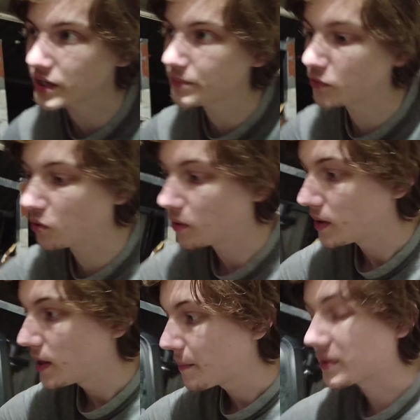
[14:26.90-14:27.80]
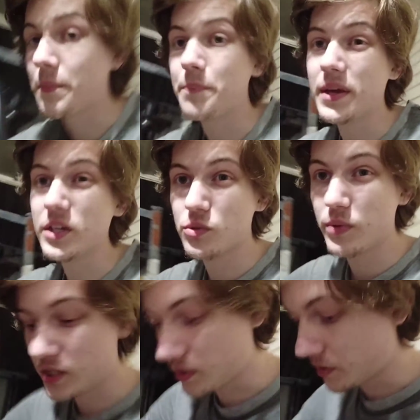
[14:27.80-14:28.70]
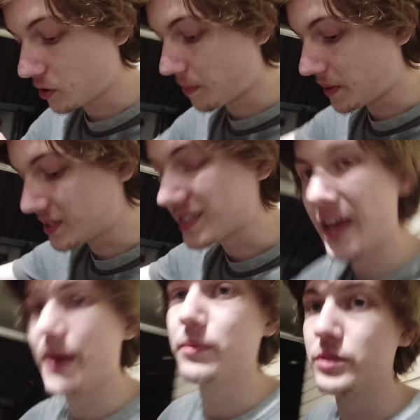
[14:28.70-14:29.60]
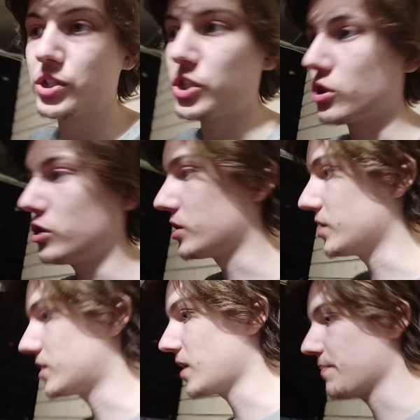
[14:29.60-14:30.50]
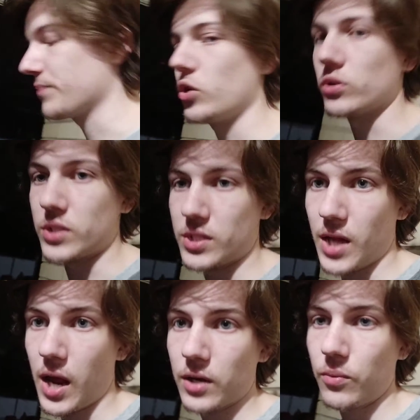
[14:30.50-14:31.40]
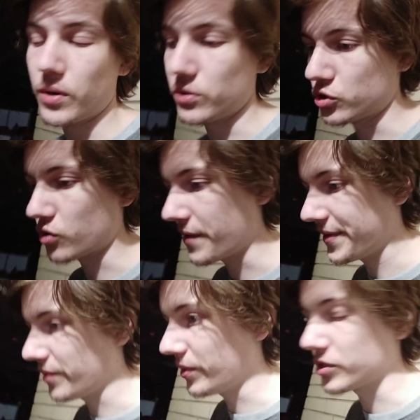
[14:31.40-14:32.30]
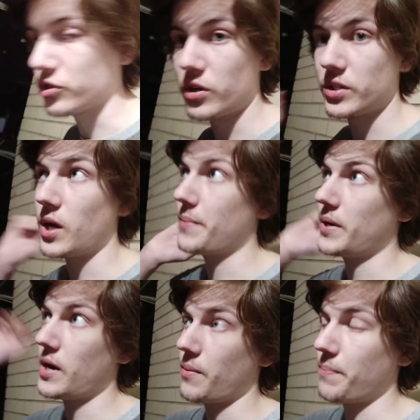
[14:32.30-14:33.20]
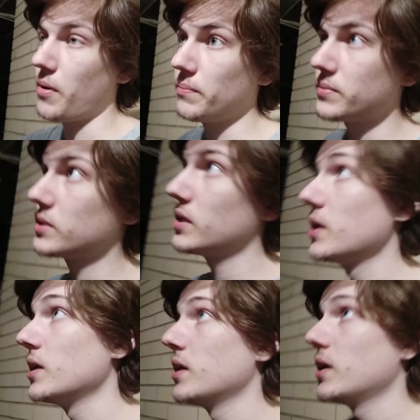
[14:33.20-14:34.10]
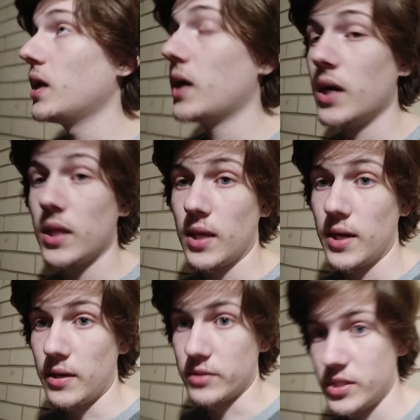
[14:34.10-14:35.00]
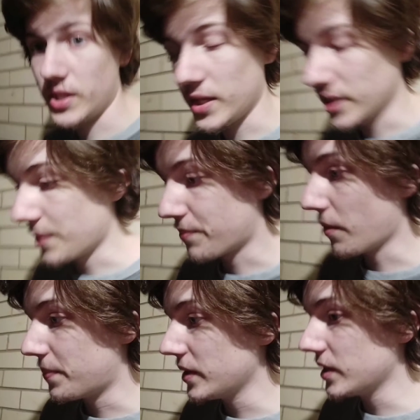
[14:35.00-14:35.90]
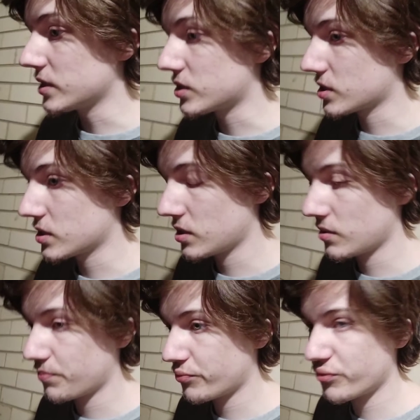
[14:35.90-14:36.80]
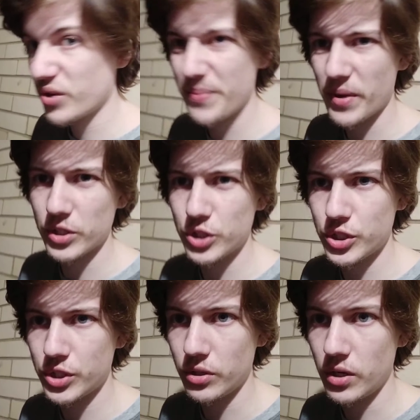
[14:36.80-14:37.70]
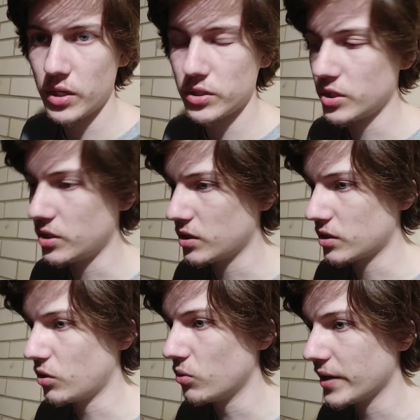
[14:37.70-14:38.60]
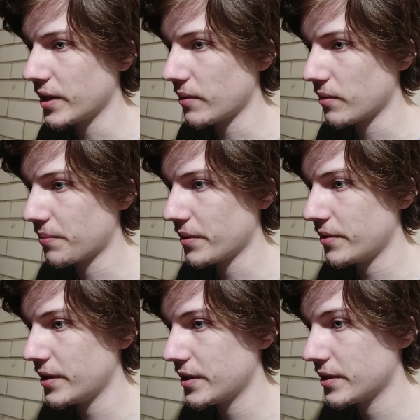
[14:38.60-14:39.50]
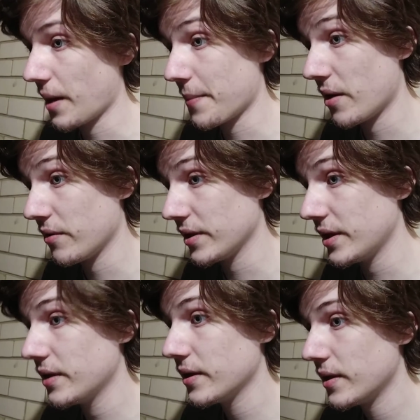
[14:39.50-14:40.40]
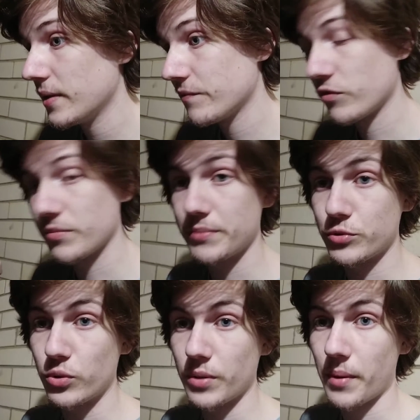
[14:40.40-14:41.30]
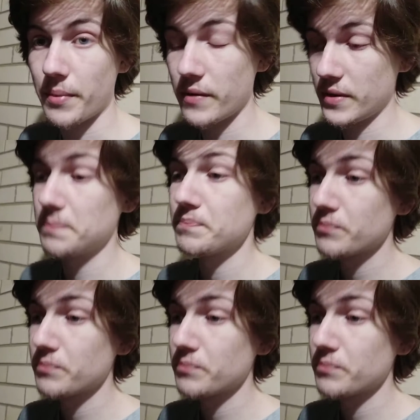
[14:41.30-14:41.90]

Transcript: anymore. But the biggest reason I'm going to replace the cable is just because it's got stuck when I was driving it once. I tried to go up my Nana and Pops. They're now selling their property. It's pretty much under cool-down period, apparently, from them talking to my brother.